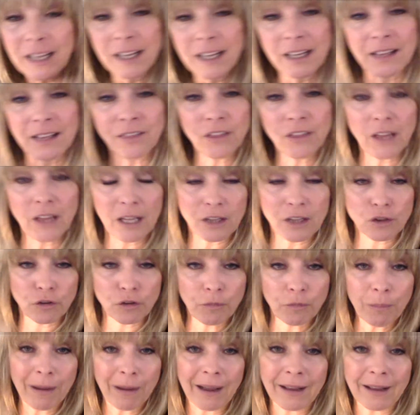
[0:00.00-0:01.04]
In the age
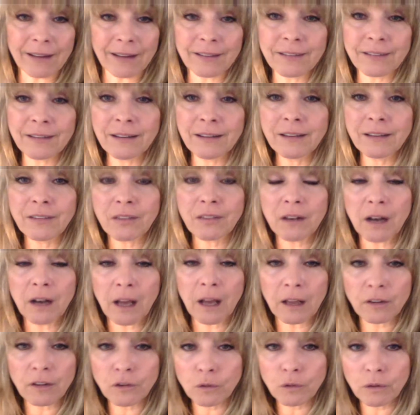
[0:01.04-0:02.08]
of Pisces, the
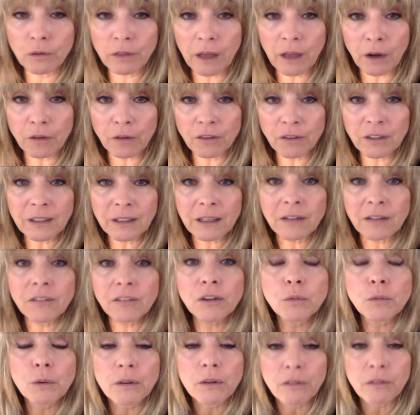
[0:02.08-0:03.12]
last 2000 years,
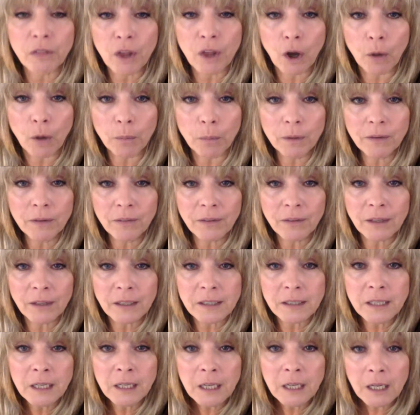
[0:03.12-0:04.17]
it was the
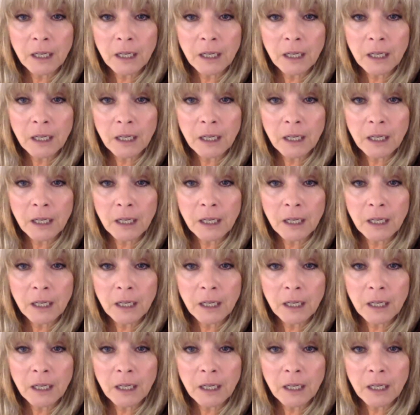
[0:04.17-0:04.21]
opposite.